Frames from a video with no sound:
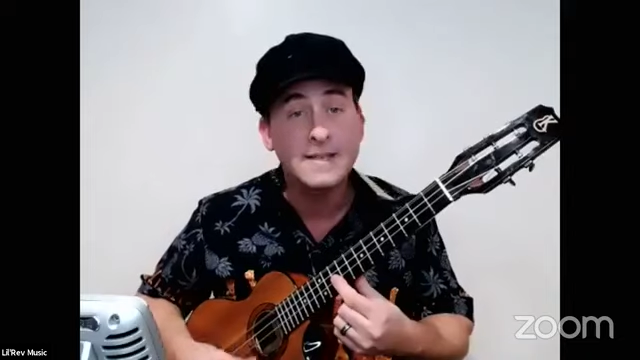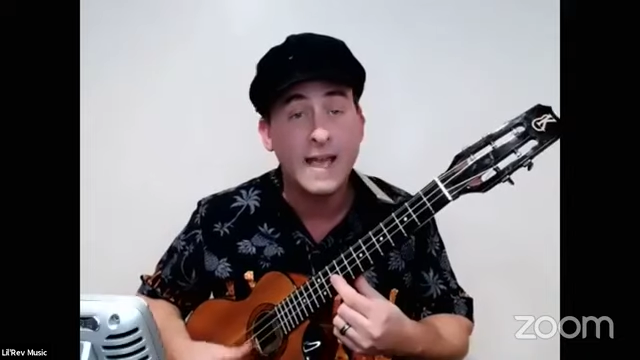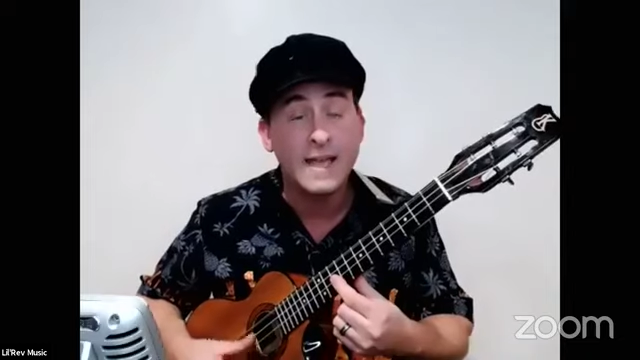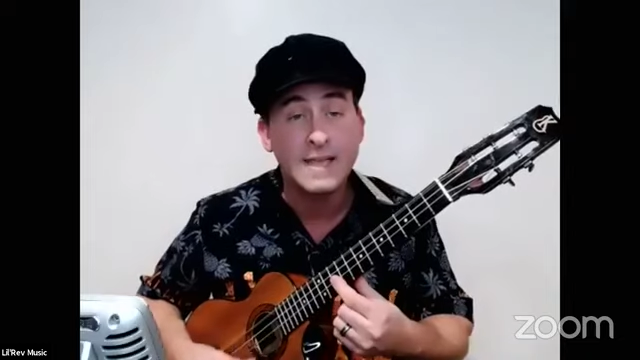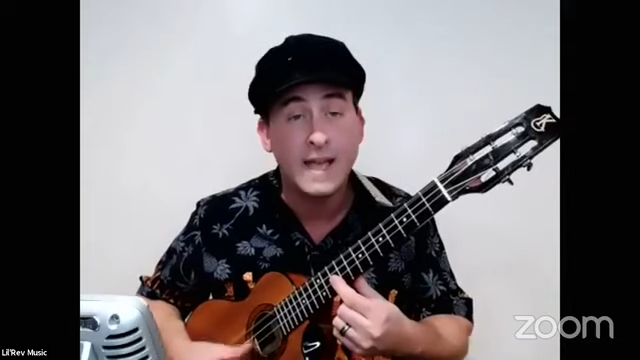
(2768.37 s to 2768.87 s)

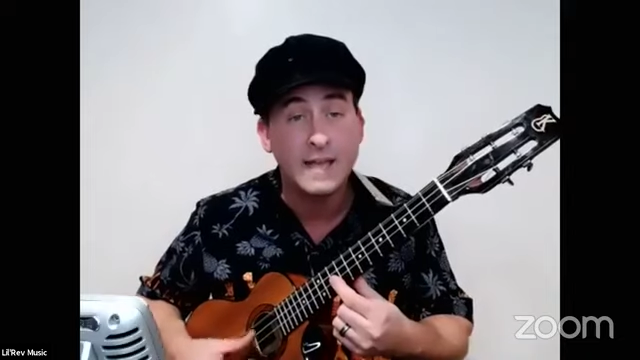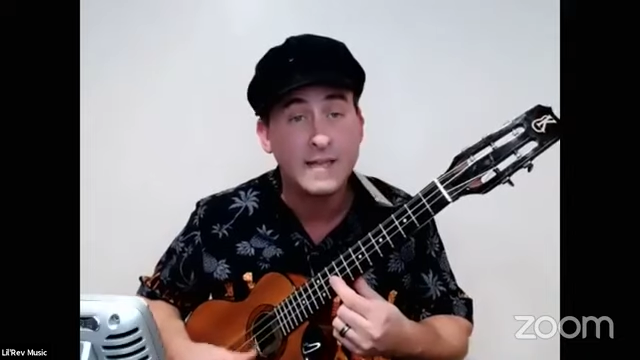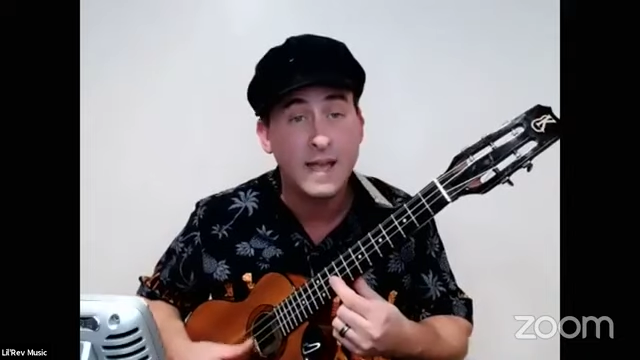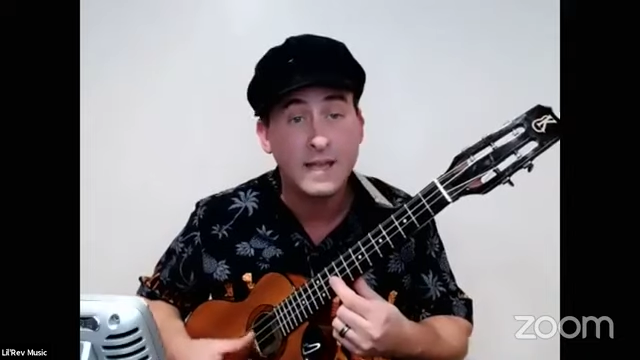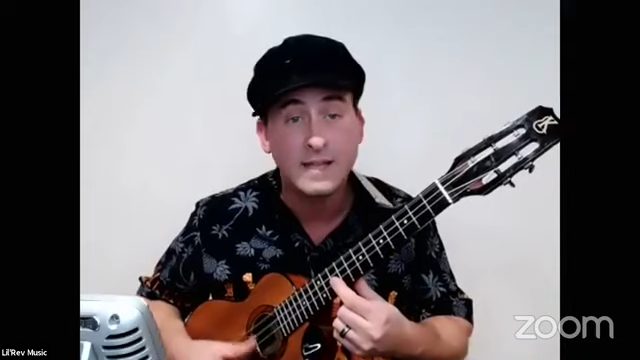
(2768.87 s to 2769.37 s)
10, 10,
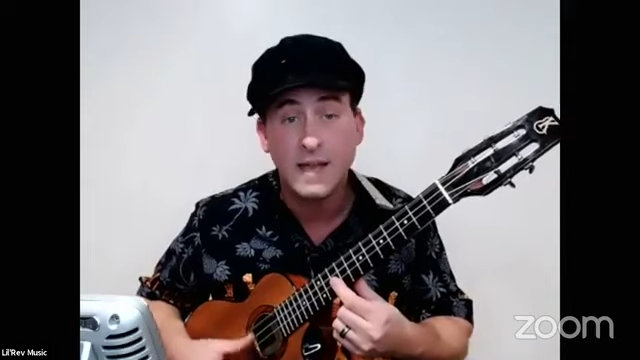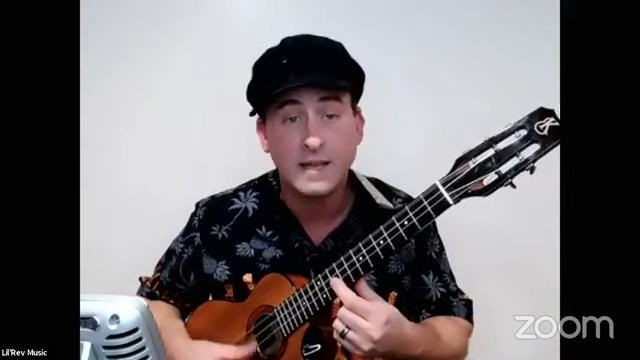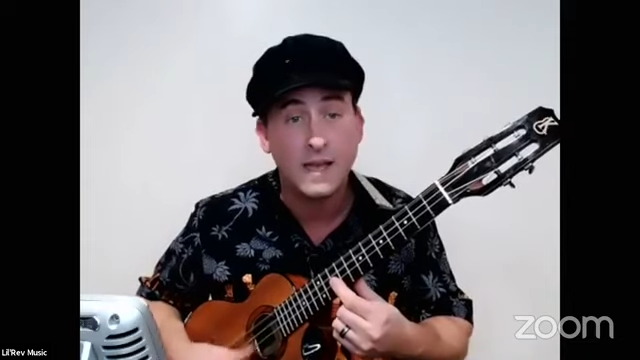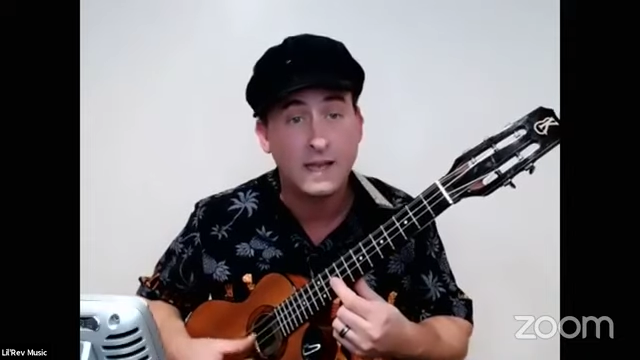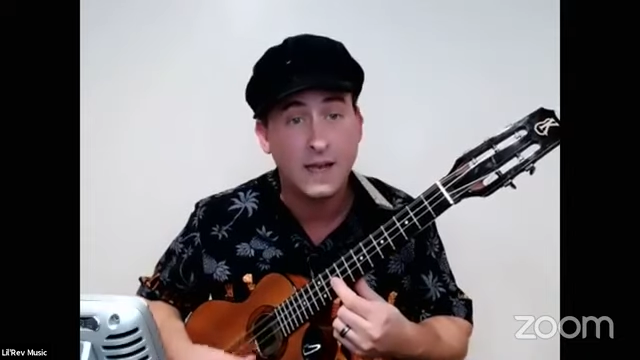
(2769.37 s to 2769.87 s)
10, 10,
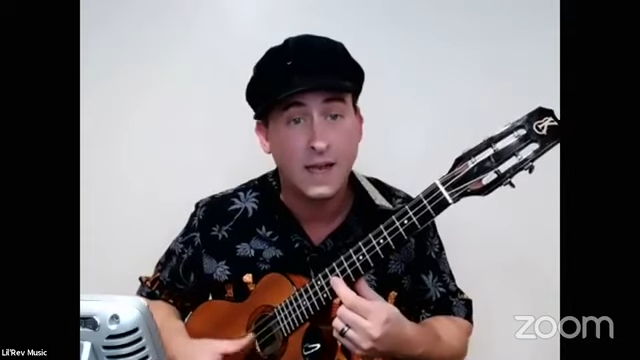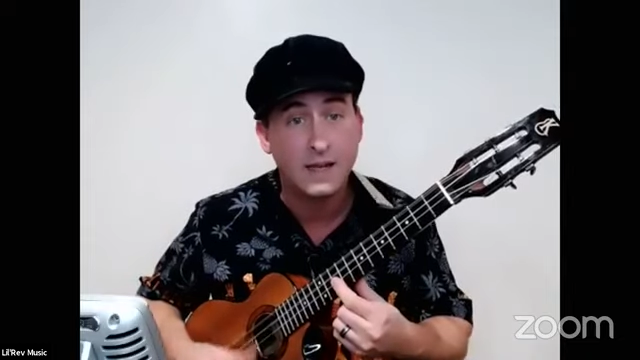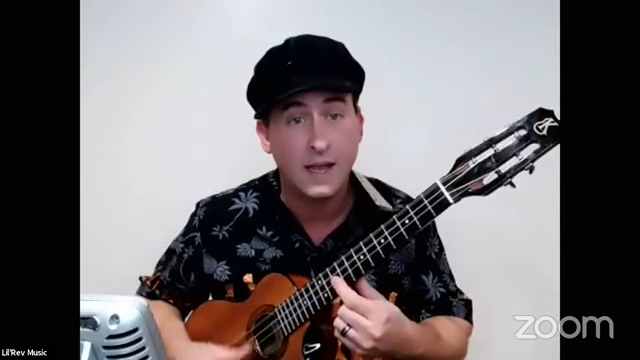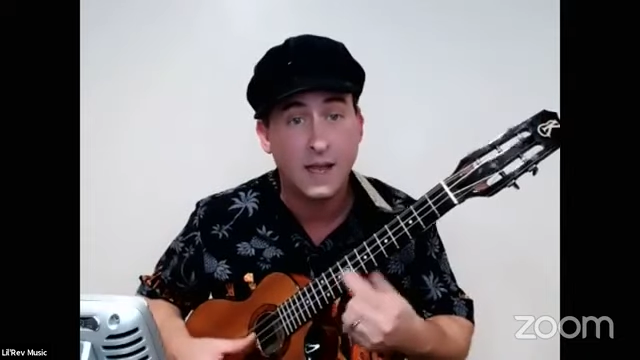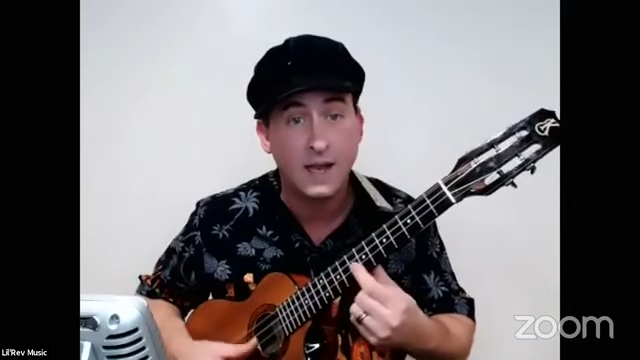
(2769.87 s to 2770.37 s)
10, 10,
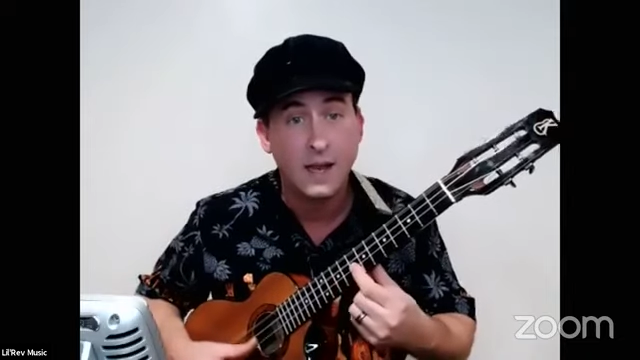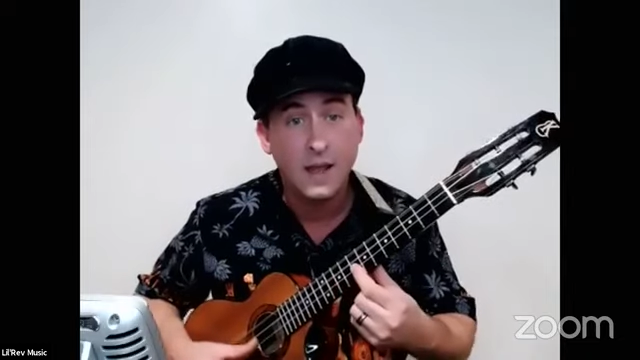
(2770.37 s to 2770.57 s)
10,